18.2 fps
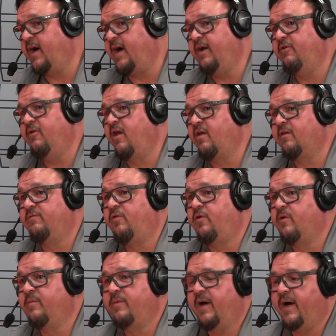the hydraulic
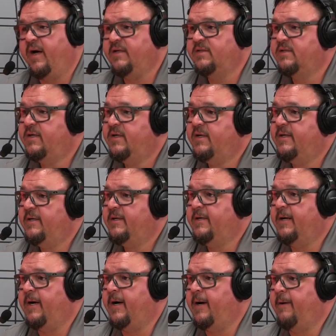form dies.
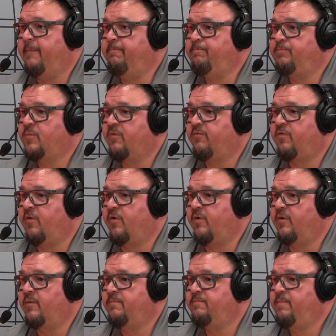Um,
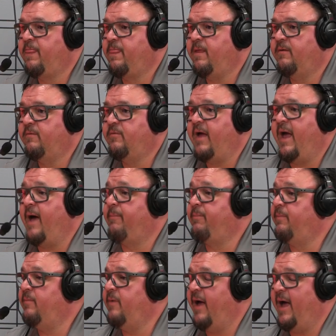for
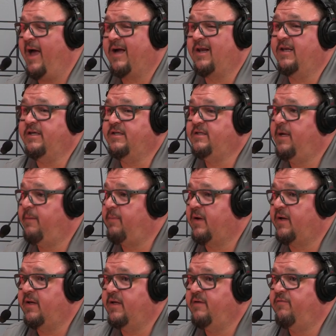Ackley,
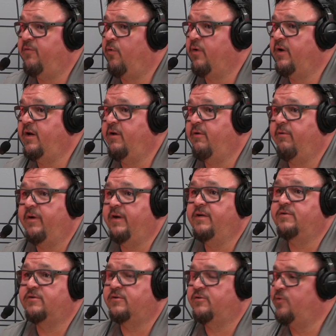typically forty
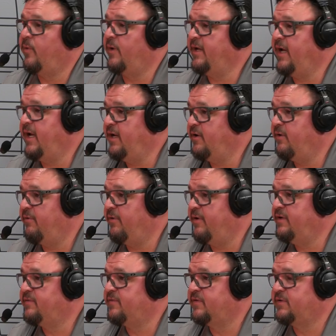degrees or twenty-eight
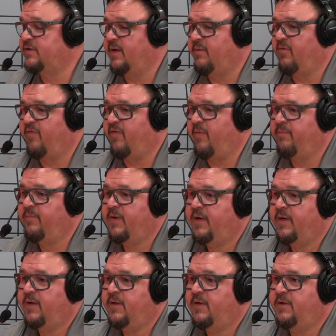degrees for some of them.
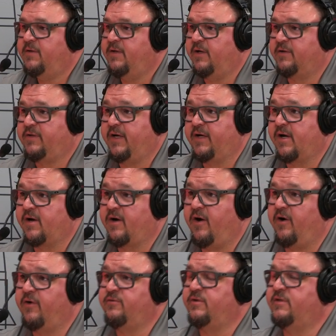They'll take a
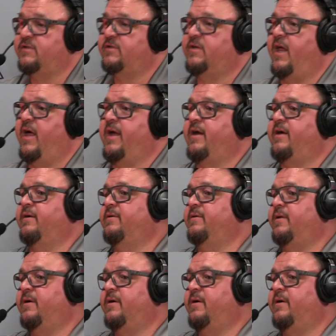cartridge like